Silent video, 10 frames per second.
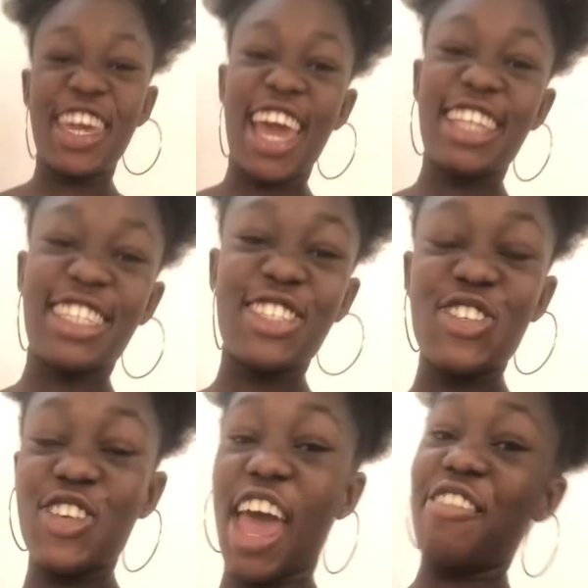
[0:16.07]
this is
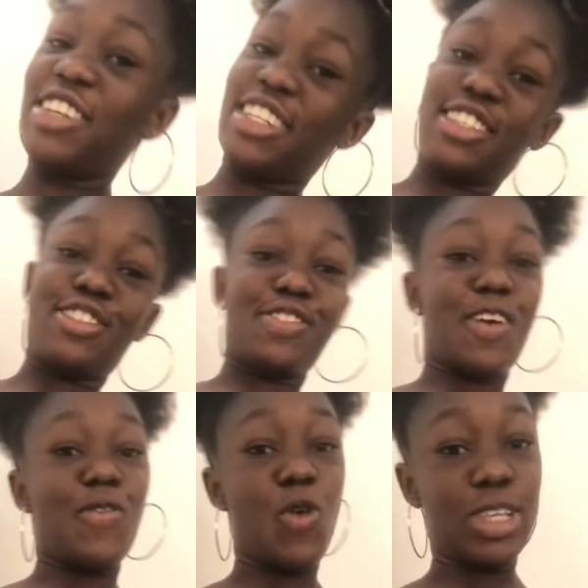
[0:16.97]
Everything Student
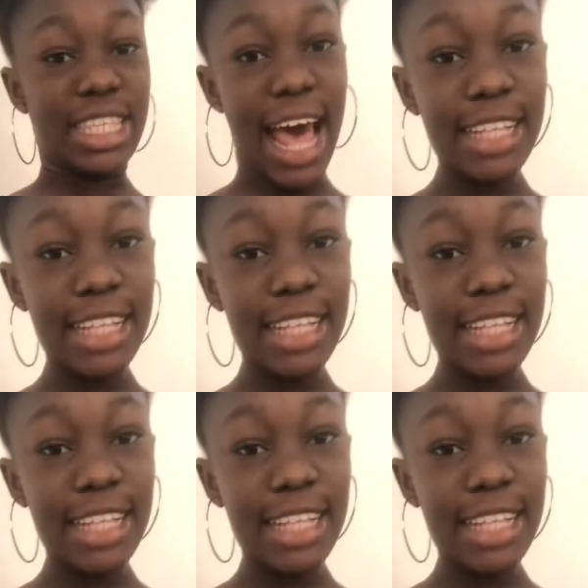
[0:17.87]
with Usas.